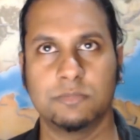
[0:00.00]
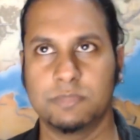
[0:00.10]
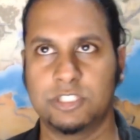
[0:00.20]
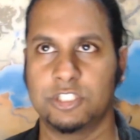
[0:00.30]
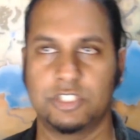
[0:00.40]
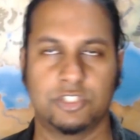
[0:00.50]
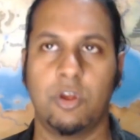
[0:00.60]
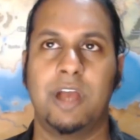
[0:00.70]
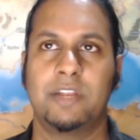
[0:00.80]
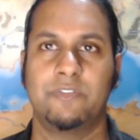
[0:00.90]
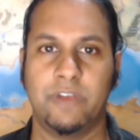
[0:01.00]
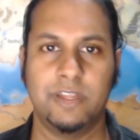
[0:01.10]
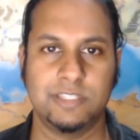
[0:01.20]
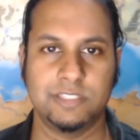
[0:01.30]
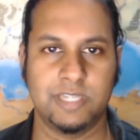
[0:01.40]
It's just so hard to find
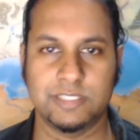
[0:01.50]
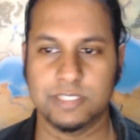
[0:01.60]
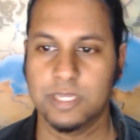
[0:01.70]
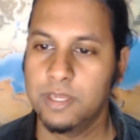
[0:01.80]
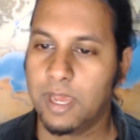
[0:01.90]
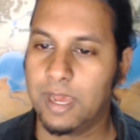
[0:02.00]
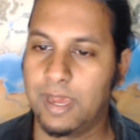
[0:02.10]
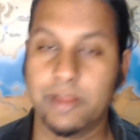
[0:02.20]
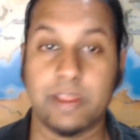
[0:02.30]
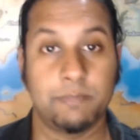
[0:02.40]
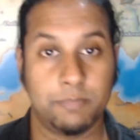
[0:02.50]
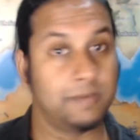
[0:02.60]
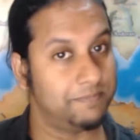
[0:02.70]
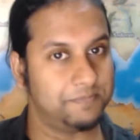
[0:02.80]
these days. Okay, but,